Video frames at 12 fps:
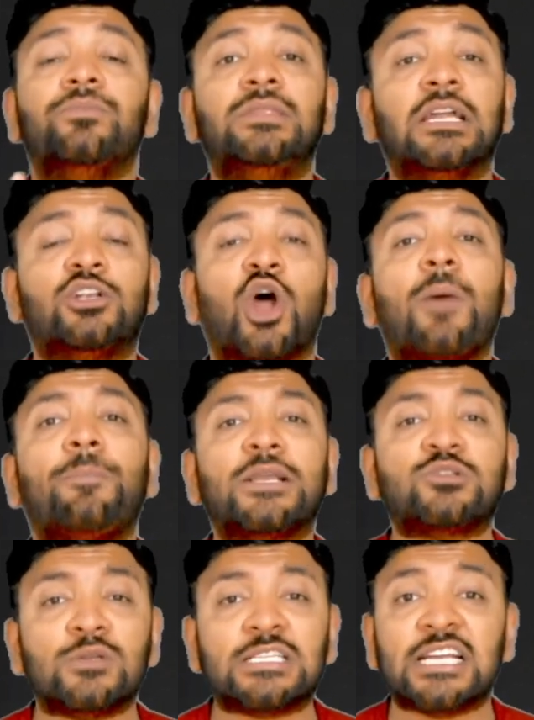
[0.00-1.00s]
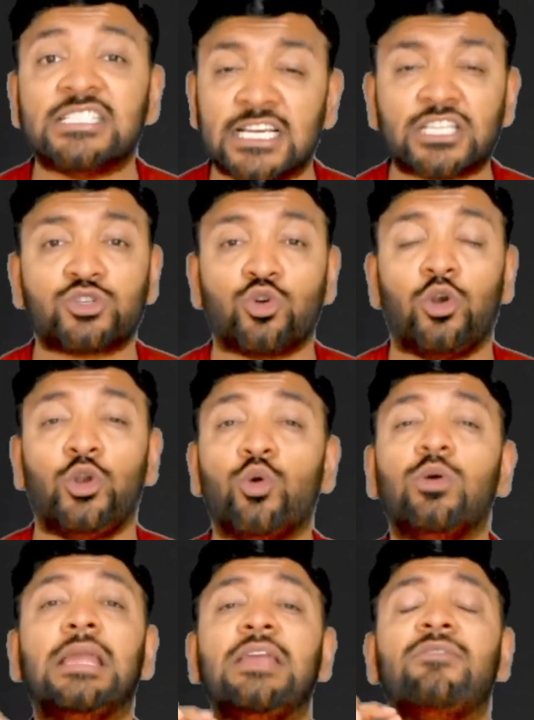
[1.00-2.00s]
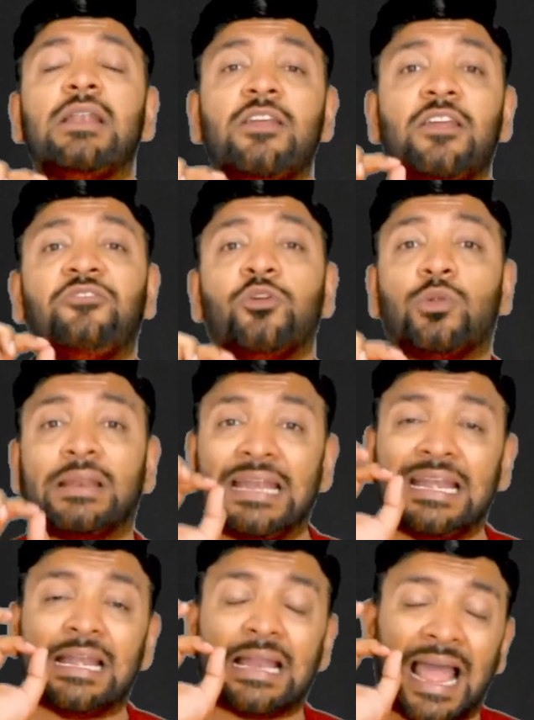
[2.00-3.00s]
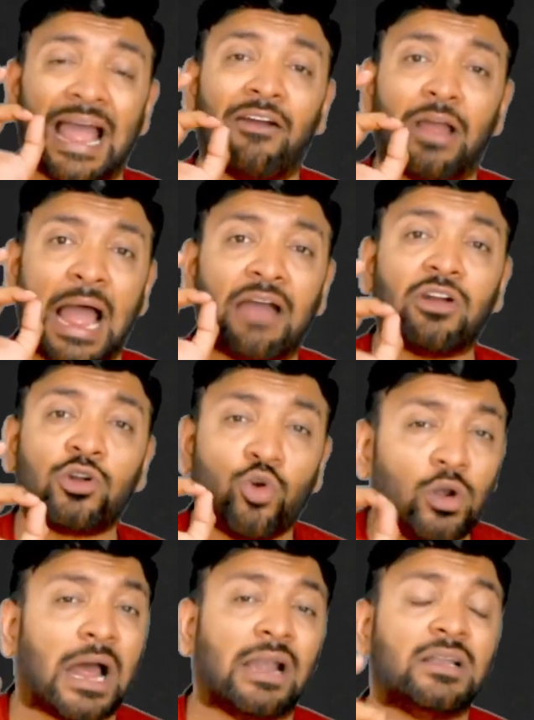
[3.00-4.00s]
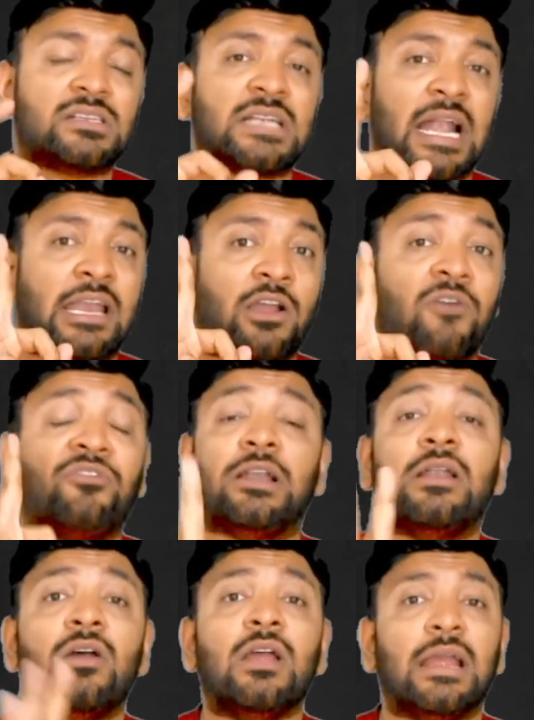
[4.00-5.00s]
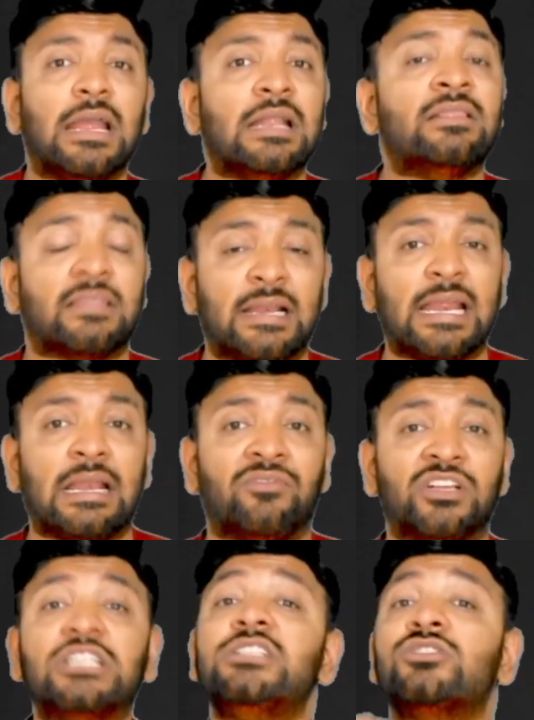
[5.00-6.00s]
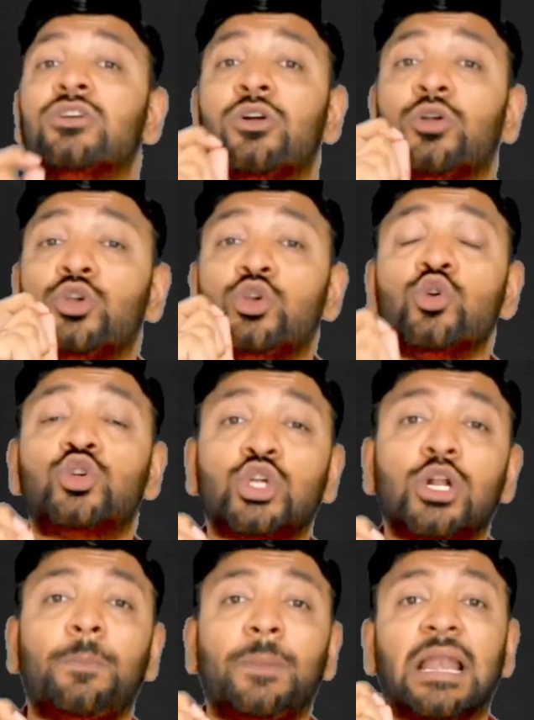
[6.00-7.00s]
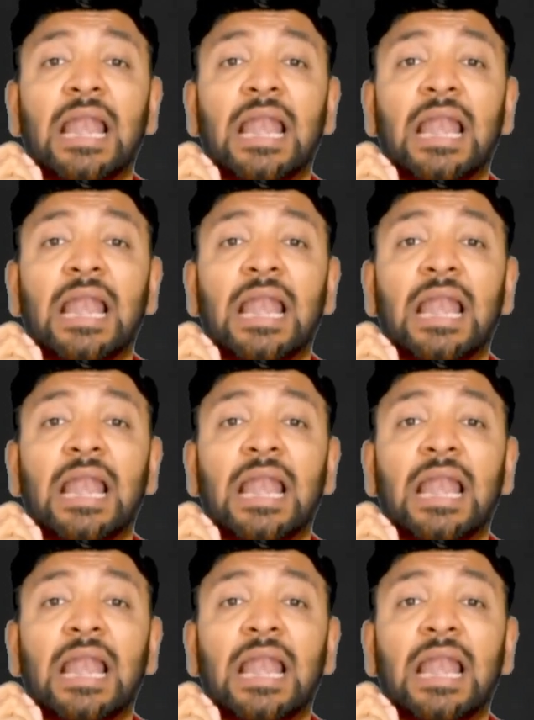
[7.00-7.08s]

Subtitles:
the topics which I just told you, even if you read it, have a good understanding of it in 3 revisions, you should be